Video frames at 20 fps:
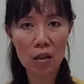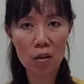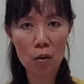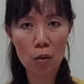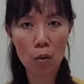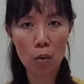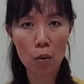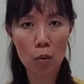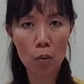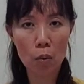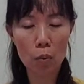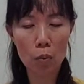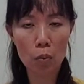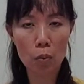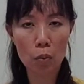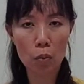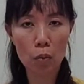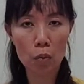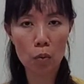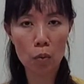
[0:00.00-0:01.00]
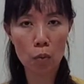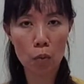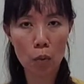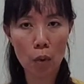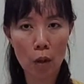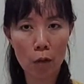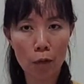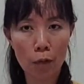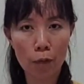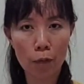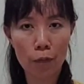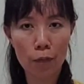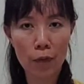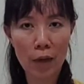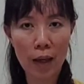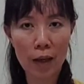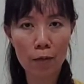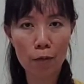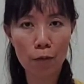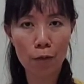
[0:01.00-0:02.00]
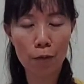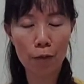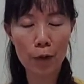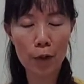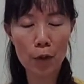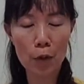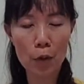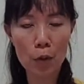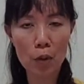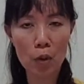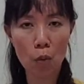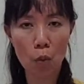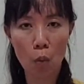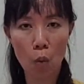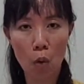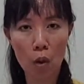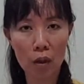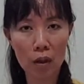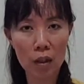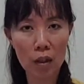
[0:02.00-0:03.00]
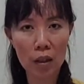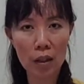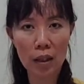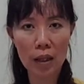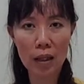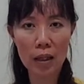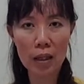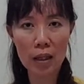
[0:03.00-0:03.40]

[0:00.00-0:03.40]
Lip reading: You can feel the water